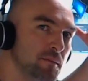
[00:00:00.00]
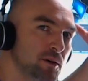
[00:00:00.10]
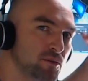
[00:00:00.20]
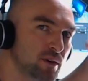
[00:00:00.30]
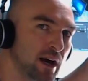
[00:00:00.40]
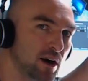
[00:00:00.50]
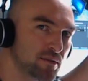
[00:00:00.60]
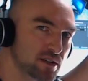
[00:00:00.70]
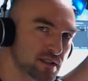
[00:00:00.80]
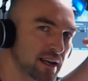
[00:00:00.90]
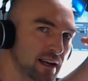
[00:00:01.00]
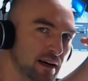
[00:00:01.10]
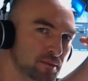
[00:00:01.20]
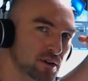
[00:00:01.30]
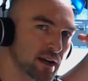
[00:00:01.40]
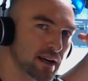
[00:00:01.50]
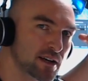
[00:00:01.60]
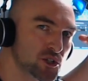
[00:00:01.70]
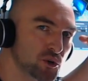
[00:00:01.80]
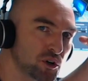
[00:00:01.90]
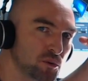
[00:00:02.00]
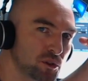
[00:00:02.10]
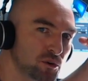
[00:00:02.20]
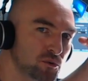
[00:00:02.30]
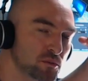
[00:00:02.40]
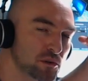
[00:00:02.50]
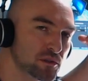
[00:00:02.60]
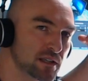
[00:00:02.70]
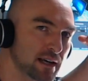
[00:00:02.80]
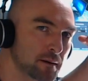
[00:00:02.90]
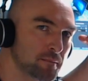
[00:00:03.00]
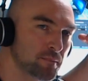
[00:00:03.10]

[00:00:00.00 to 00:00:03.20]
but for now I've just set it up so that I can show you what the room looks like.